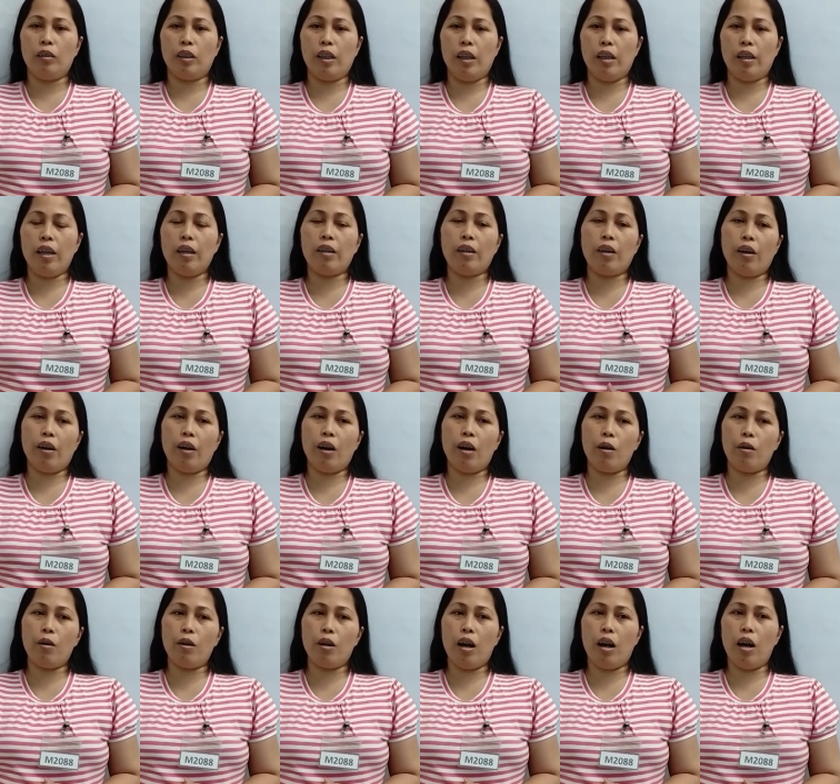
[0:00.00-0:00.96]
taking
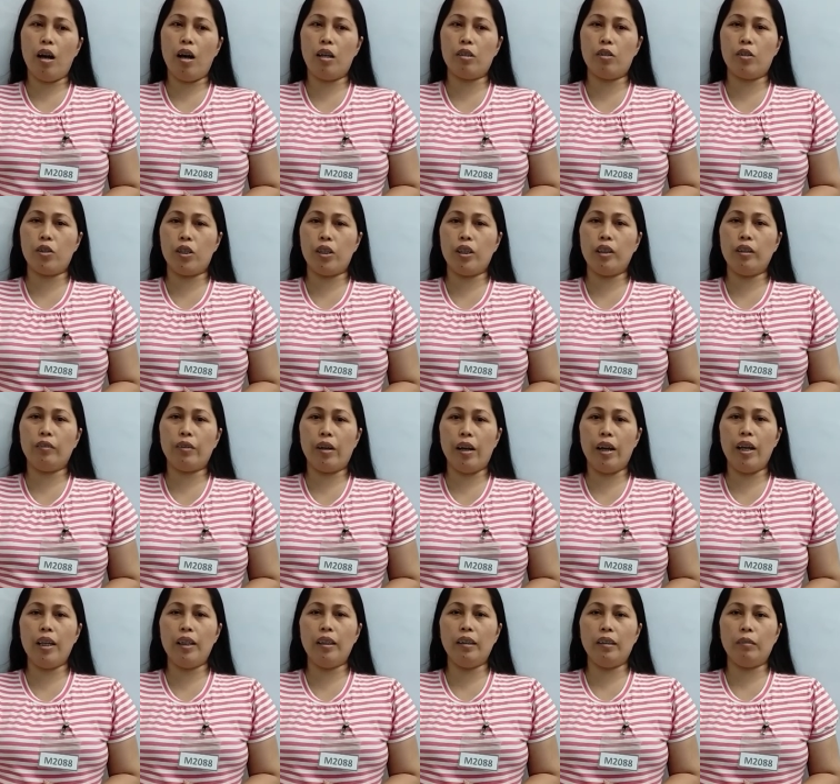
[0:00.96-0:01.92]
care of
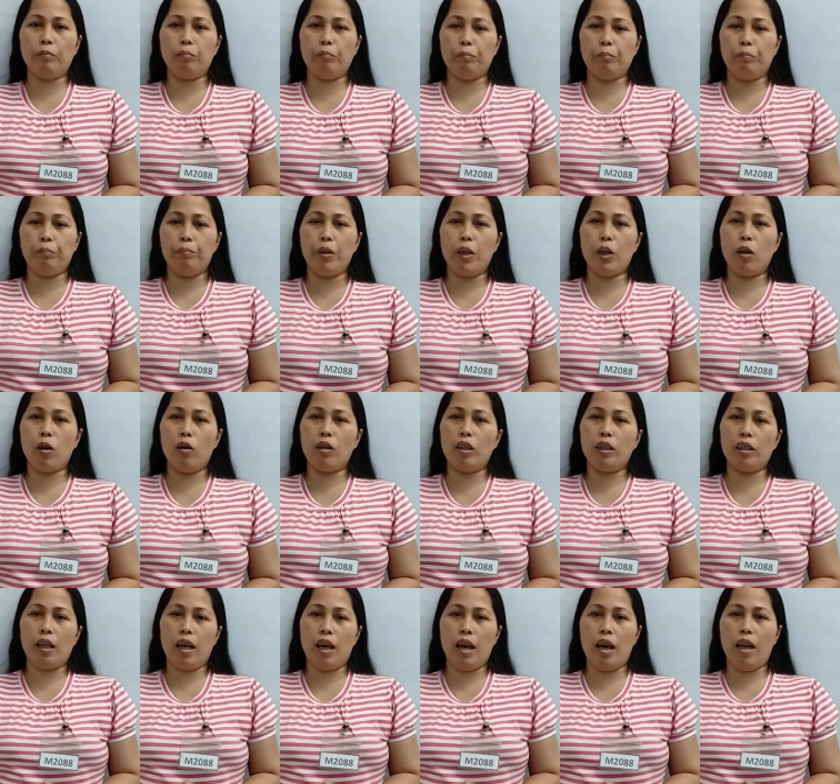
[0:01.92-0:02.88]
children
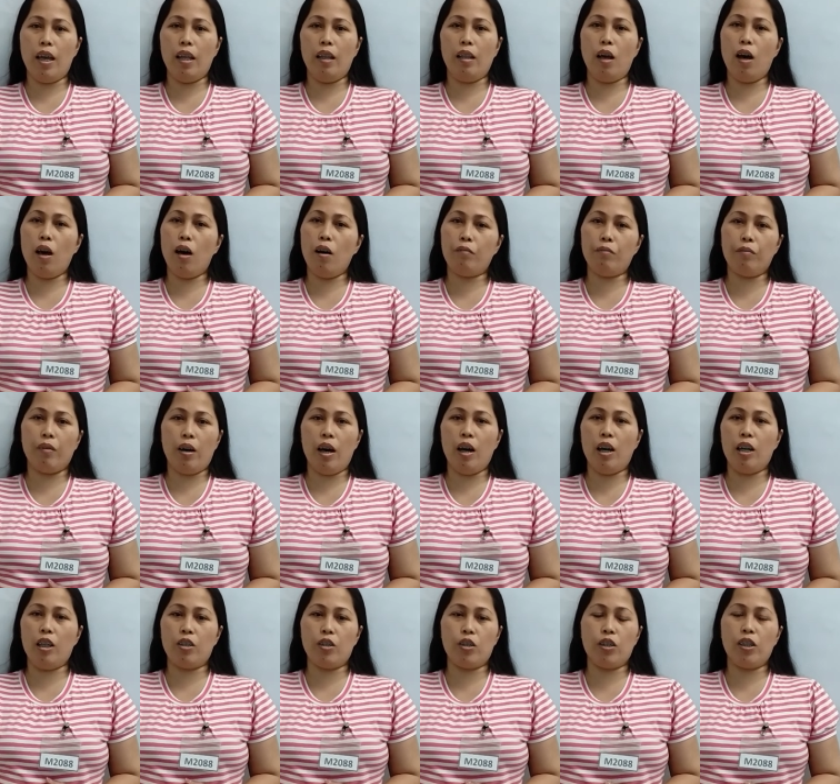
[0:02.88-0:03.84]
because I love
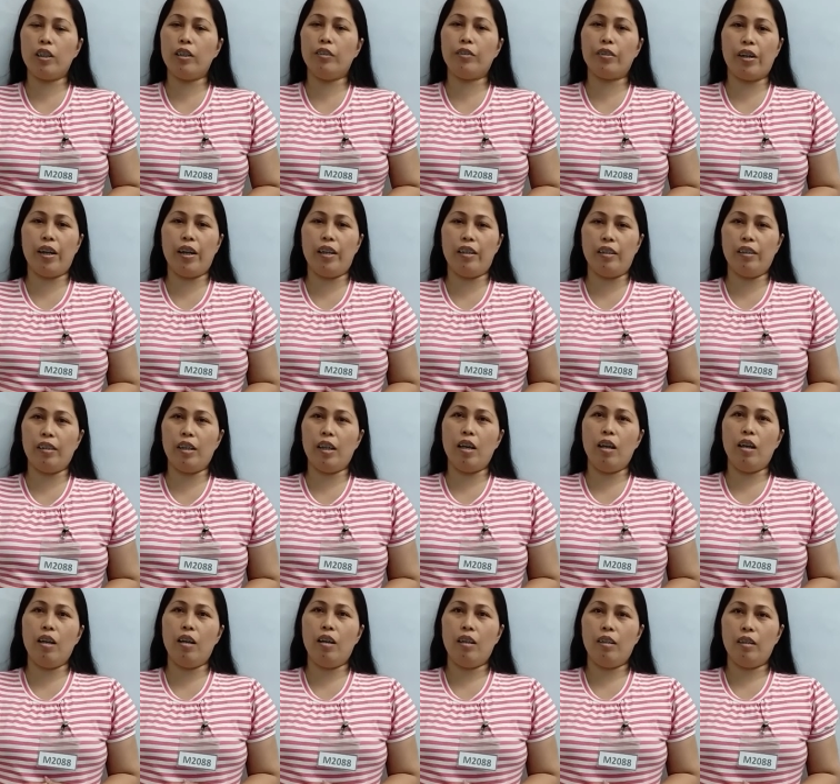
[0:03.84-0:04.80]
children.
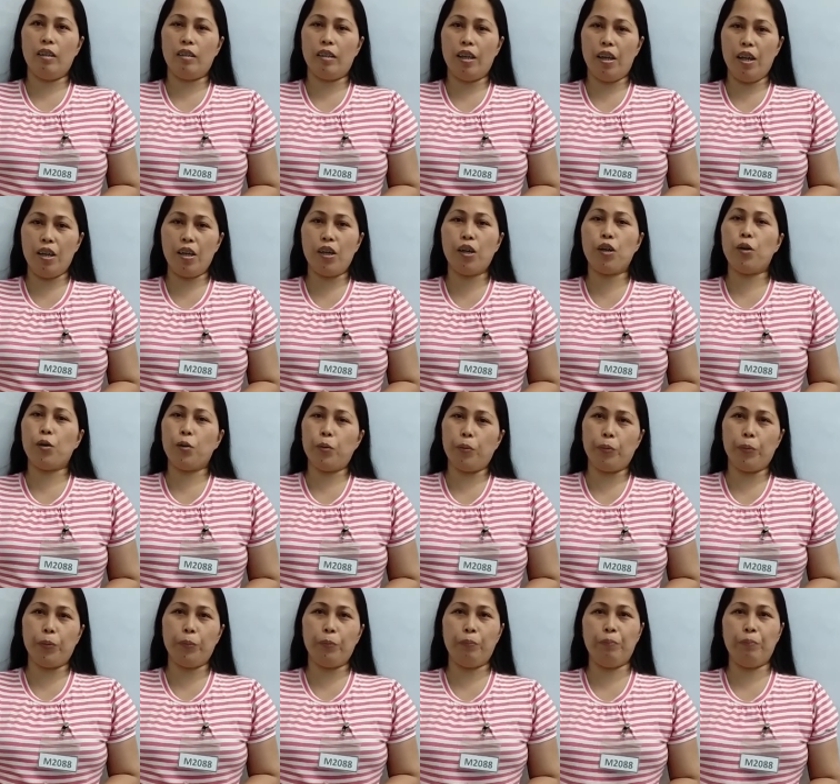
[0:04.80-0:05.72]
Thank you.